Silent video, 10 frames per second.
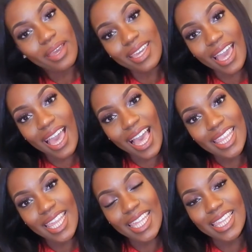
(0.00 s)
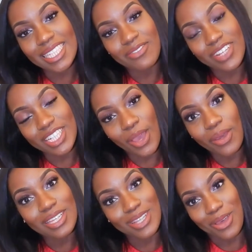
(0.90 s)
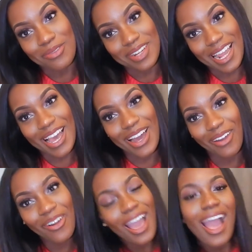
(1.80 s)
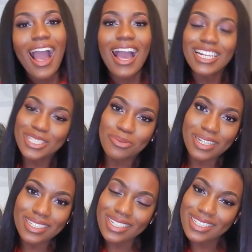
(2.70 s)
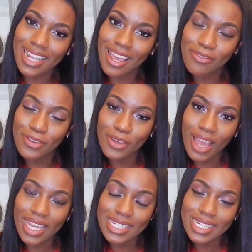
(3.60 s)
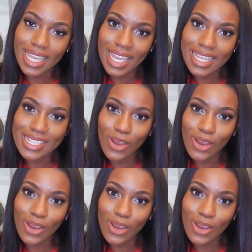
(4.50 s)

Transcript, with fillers: But yeah, I think this video is over now. I just wanted to share a few ideas